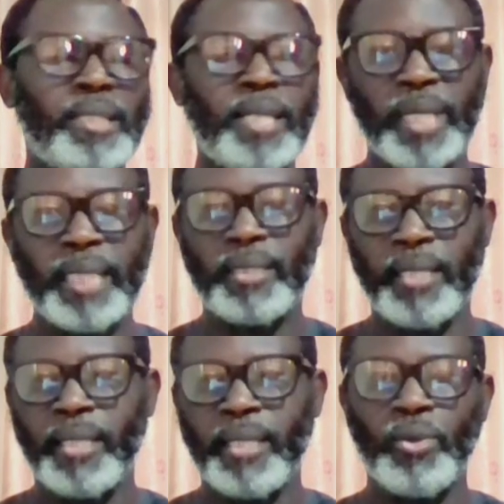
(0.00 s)
then
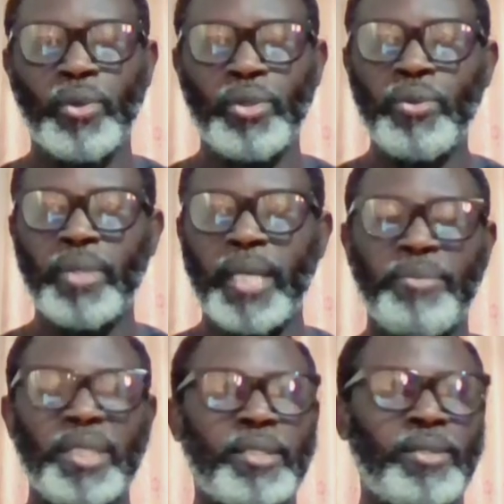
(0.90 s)
say that, oh, you that you are
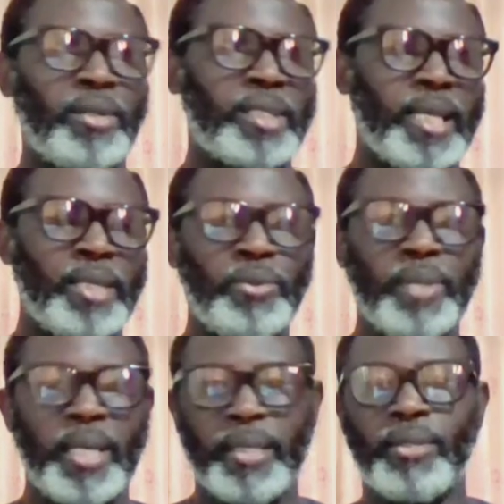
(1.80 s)
being slaughtered and you
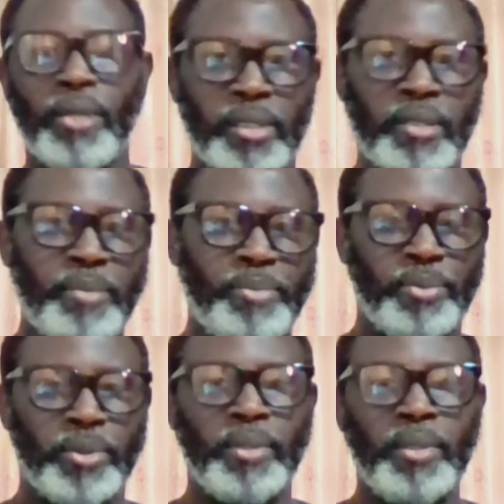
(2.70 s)
that you are slaughtering
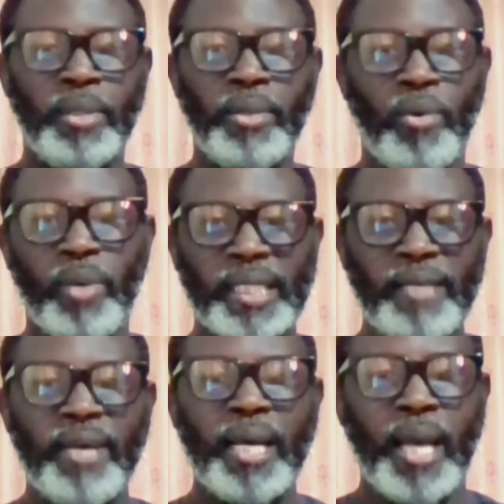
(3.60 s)
people, or
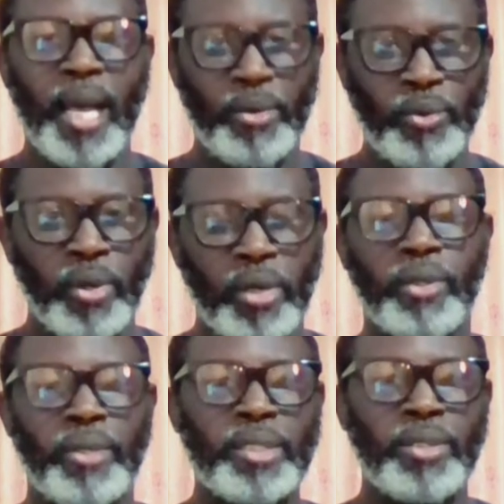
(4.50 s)
whatever angle or
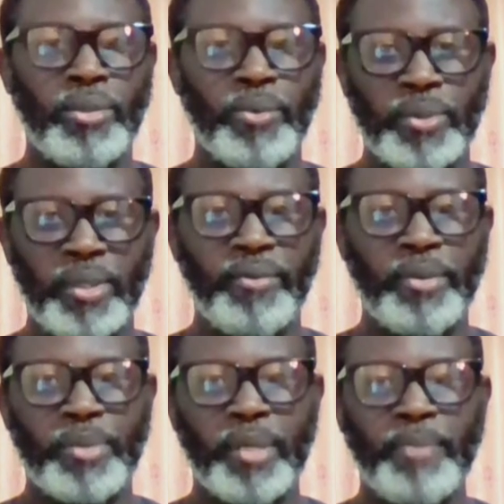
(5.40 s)
coloration you want to give the
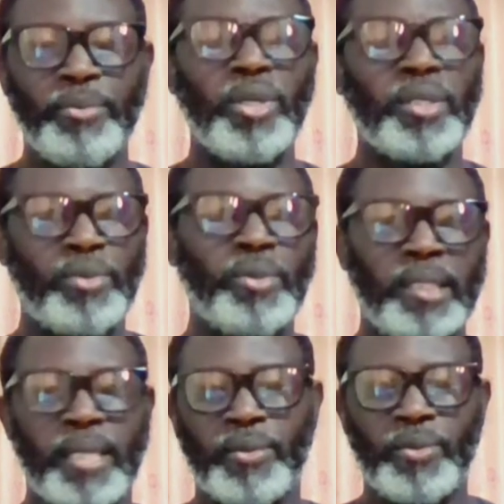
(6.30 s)
problem, just go
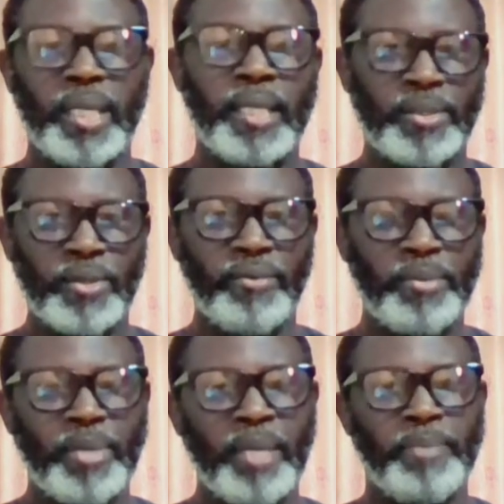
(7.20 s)
sit down together and solve the
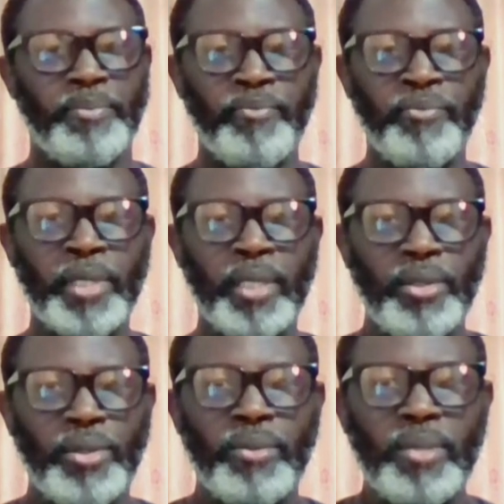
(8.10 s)
problem.
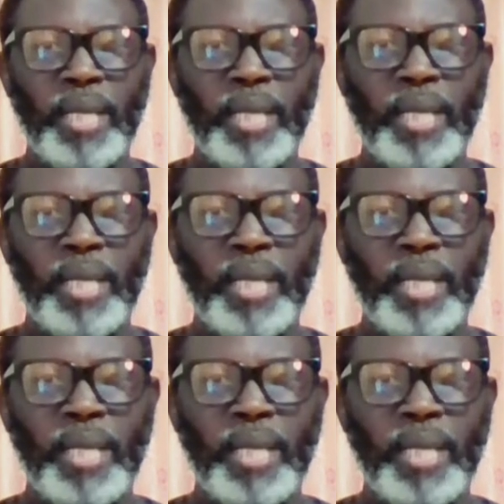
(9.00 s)
You know, I mean, isn't
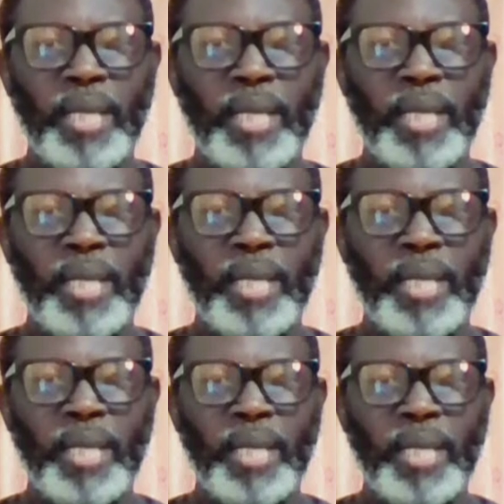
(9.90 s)
that kind of?
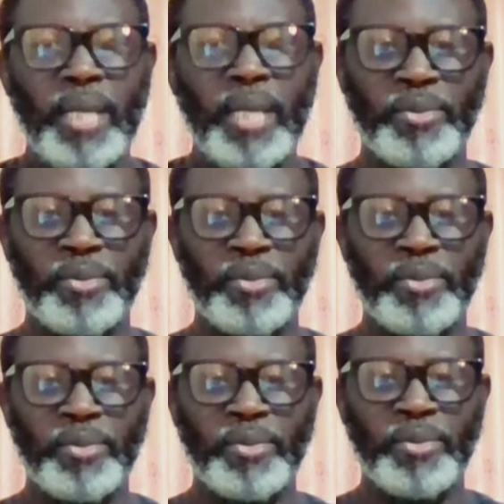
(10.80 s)
I'm, I'm trying
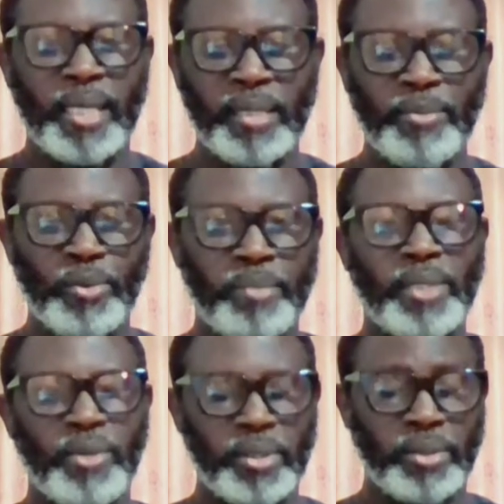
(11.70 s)
to be charitable with my
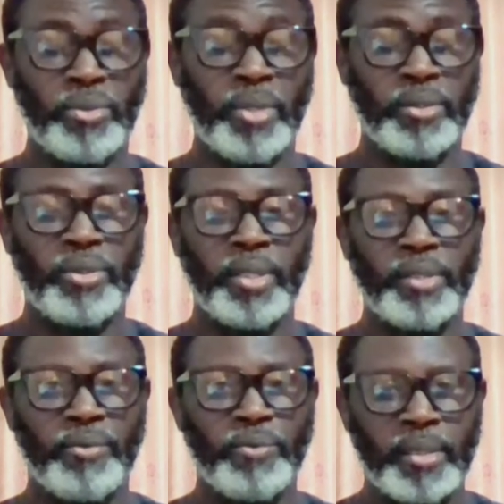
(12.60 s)
choice choice choice of
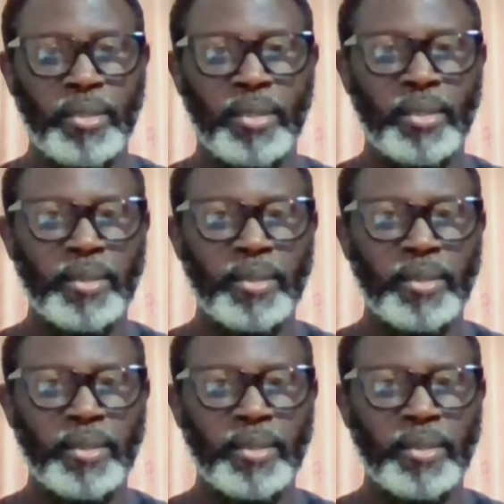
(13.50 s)
words because,